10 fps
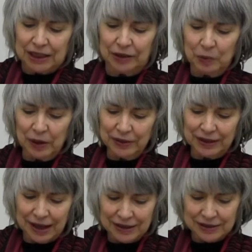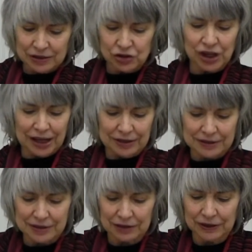the one that has the
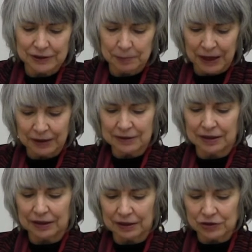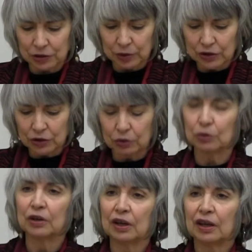chance of expanding into a
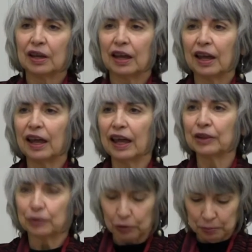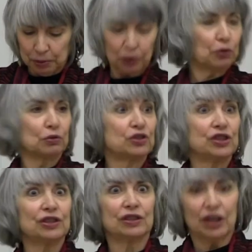new
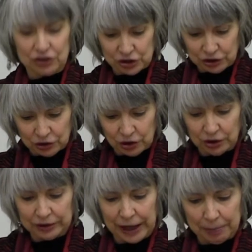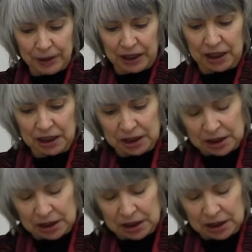anthropogeological epoch.